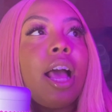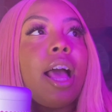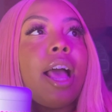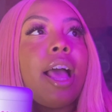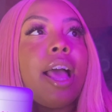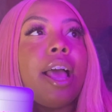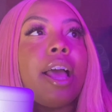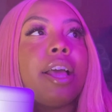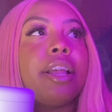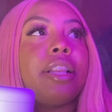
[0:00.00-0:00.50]

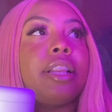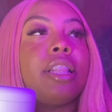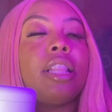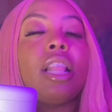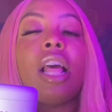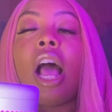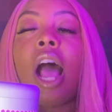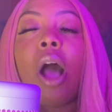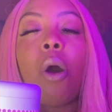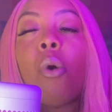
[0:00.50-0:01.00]
And
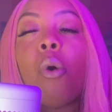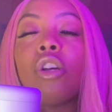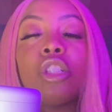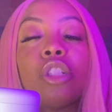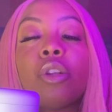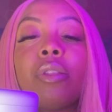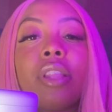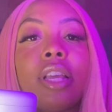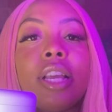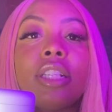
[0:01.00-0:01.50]

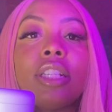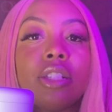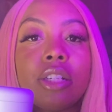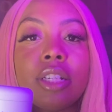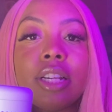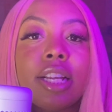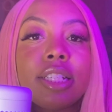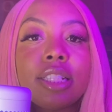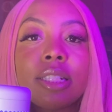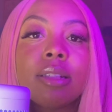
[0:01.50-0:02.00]
also the
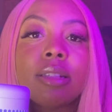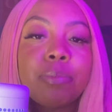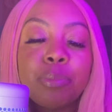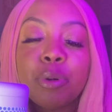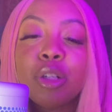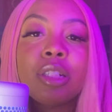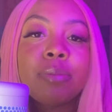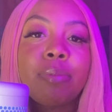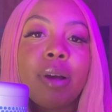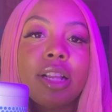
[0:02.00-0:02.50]
internet's
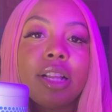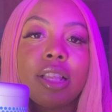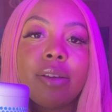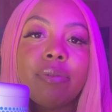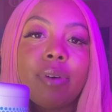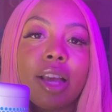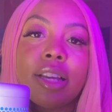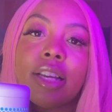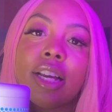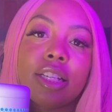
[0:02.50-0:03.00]
perspective,
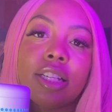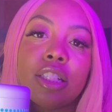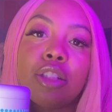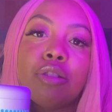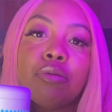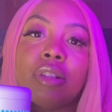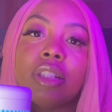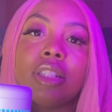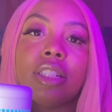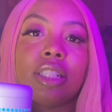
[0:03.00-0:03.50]
I guess
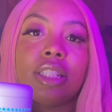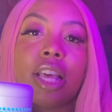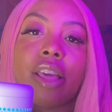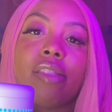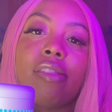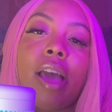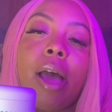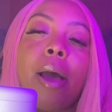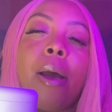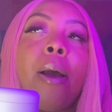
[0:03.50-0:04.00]
you can say
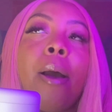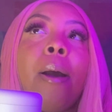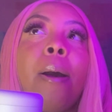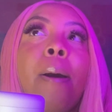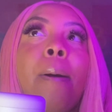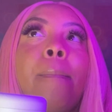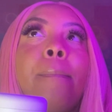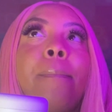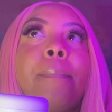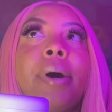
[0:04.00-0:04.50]
that.
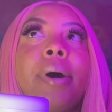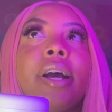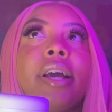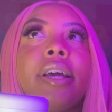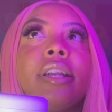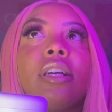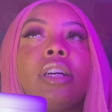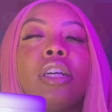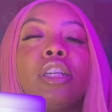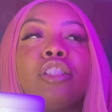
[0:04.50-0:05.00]

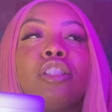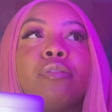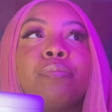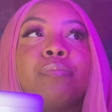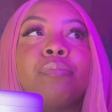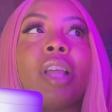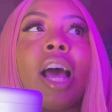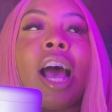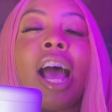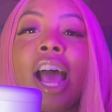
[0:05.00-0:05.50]
But
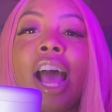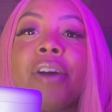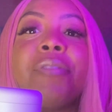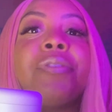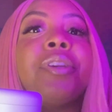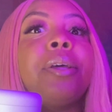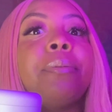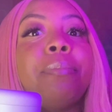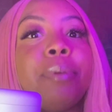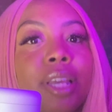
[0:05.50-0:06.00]
I have
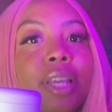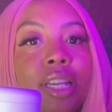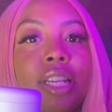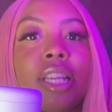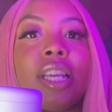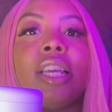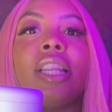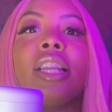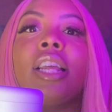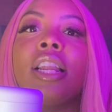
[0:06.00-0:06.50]
an
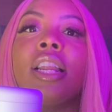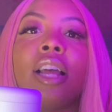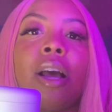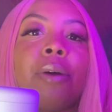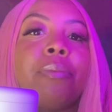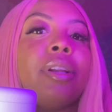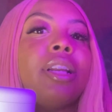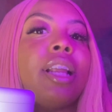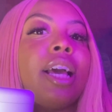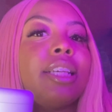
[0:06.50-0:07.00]
opinion and I
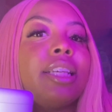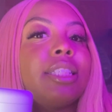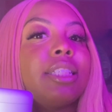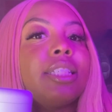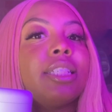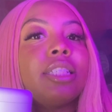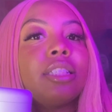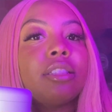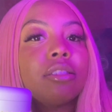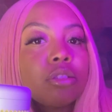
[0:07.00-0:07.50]
would like
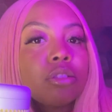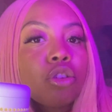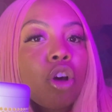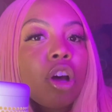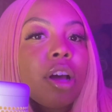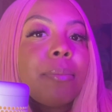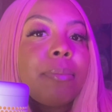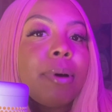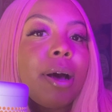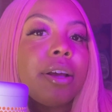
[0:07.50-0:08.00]
to
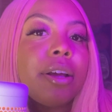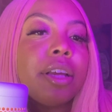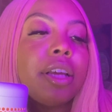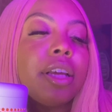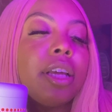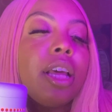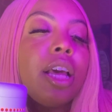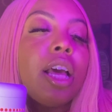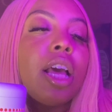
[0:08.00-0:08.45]
talk about it.